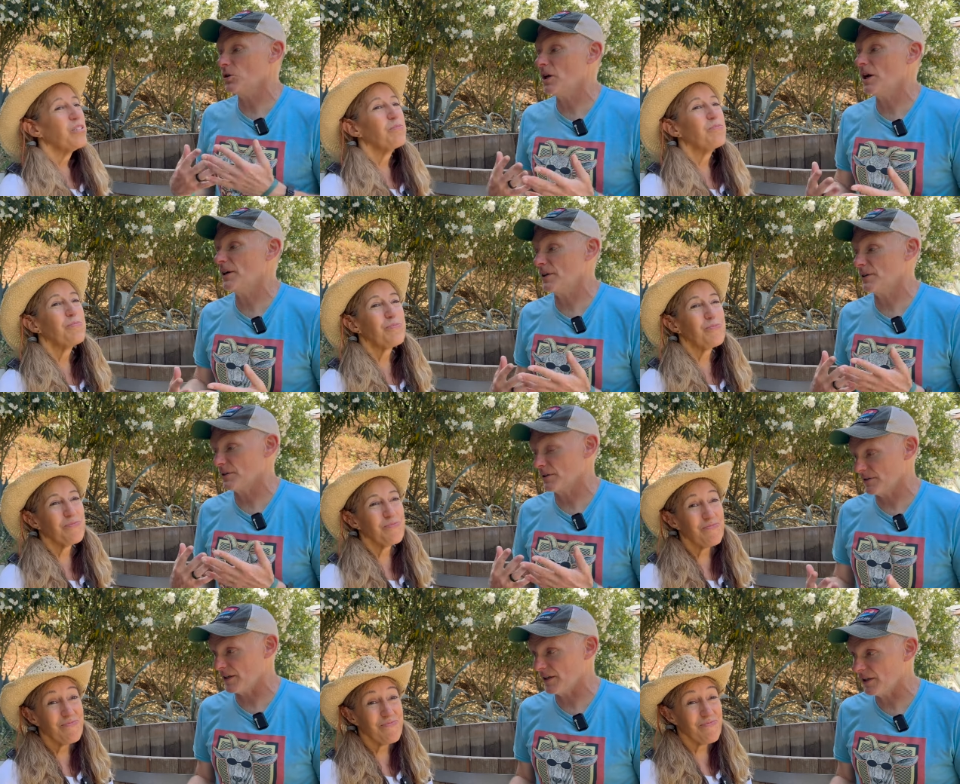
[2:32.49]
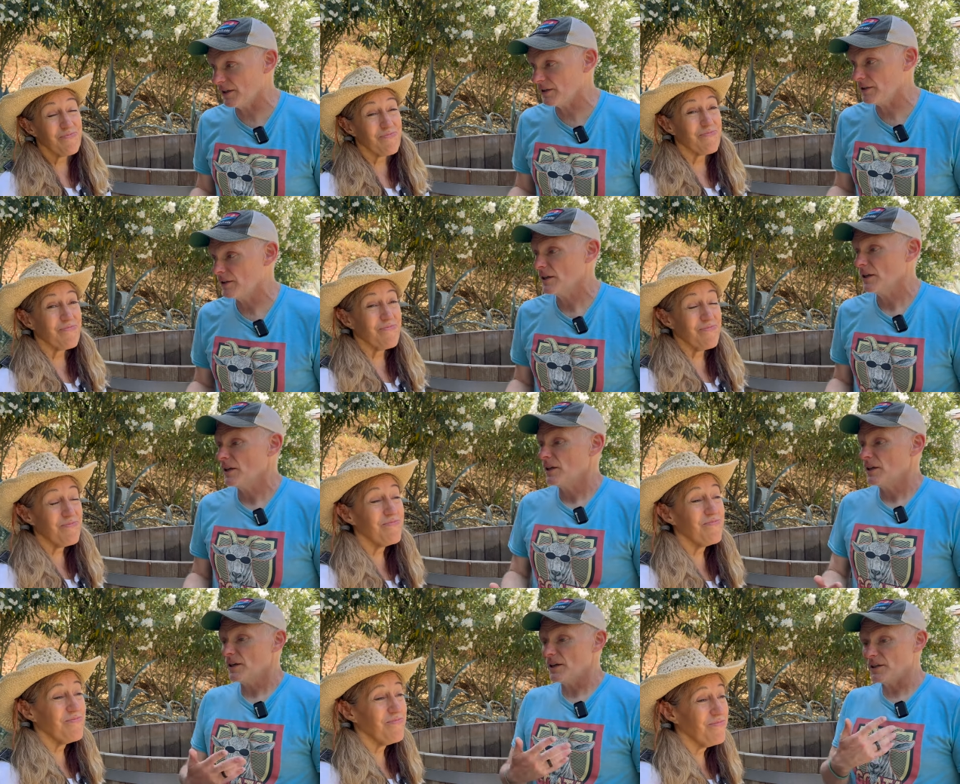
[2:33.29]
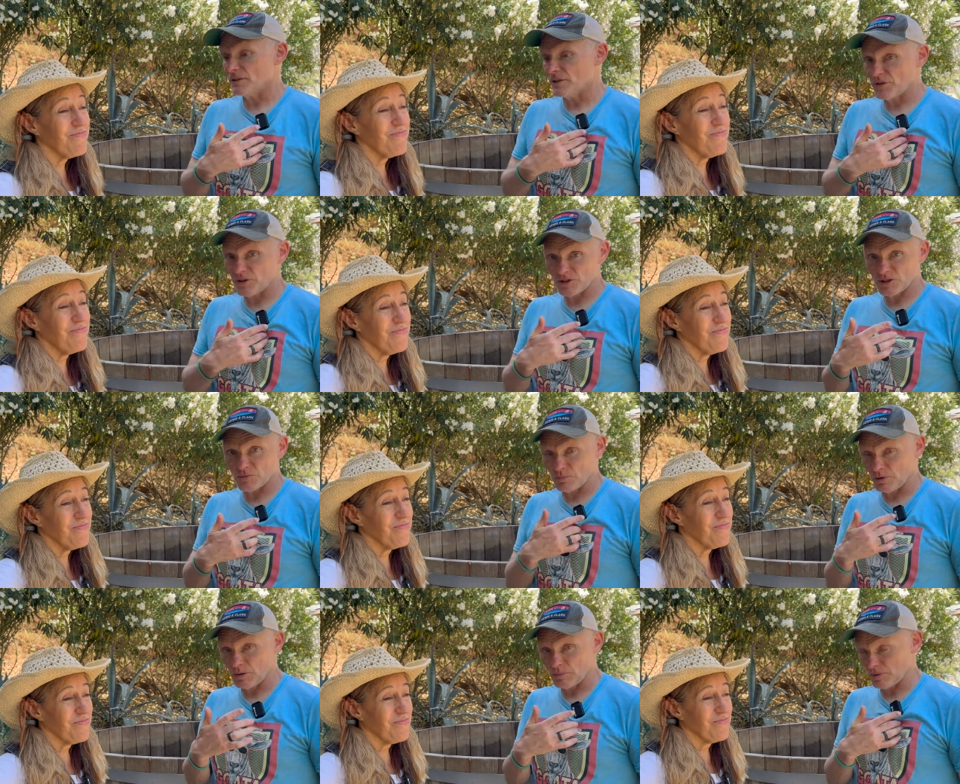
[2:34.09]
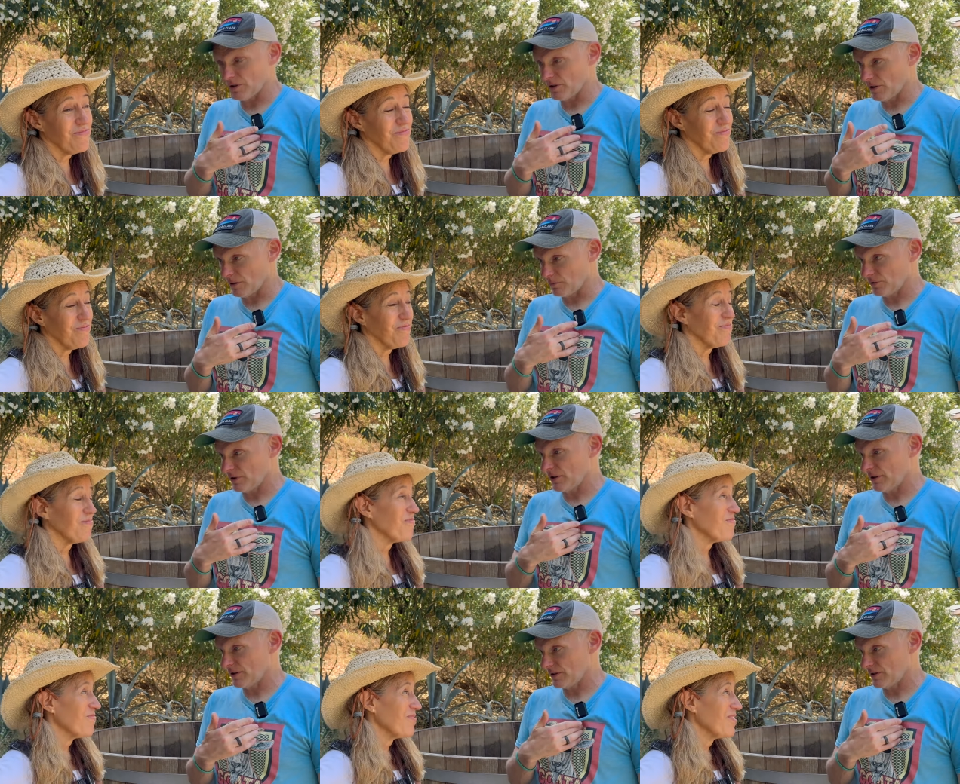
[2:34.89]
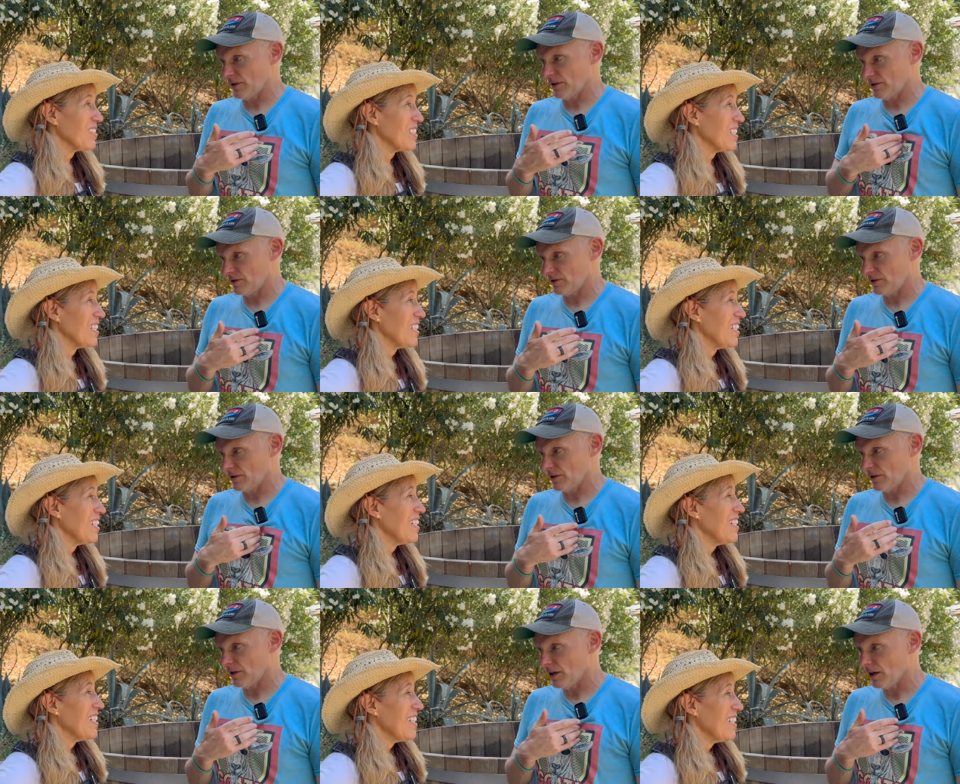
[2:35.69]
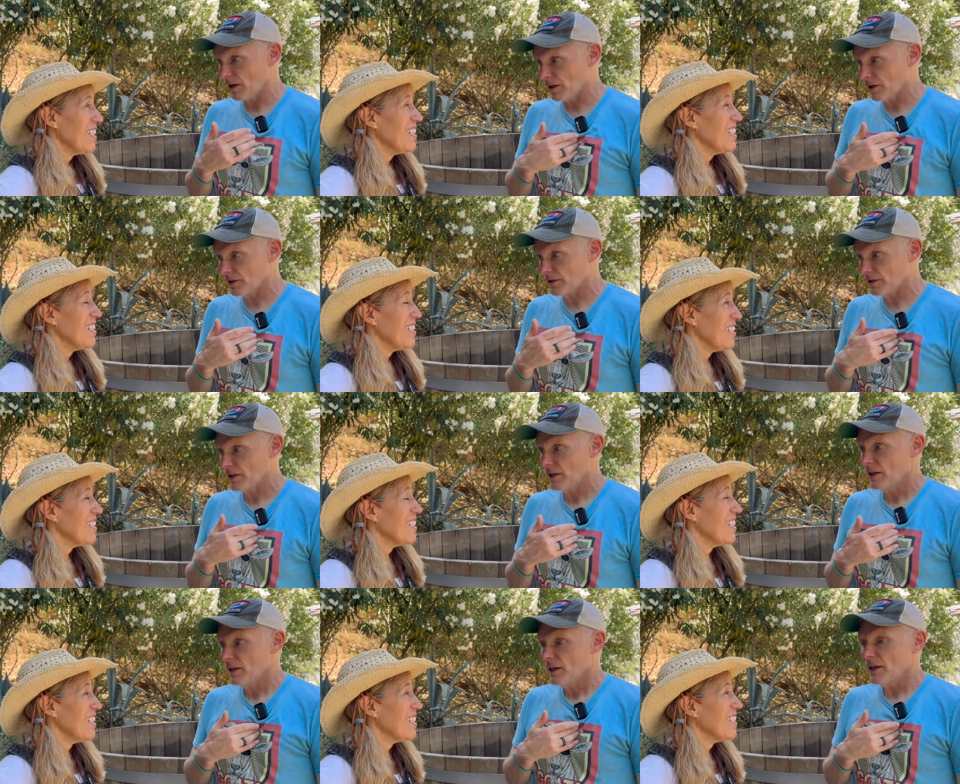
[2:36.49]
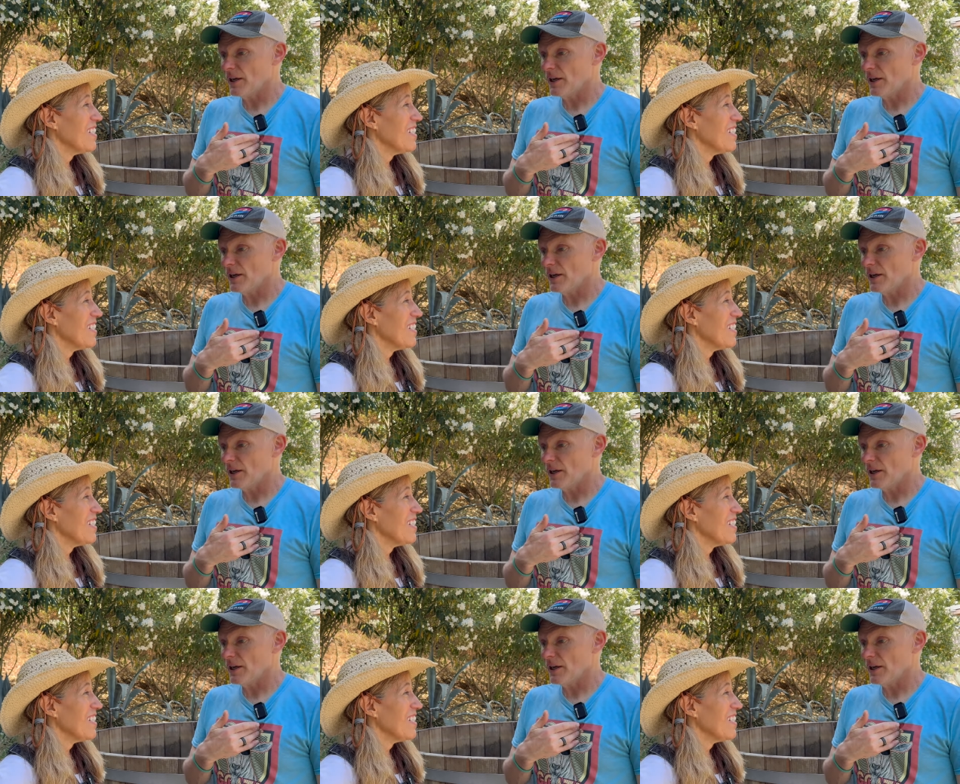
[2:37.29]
Speaker 1: lot in our day and the thing that's pumping our blood is this our heart yeah.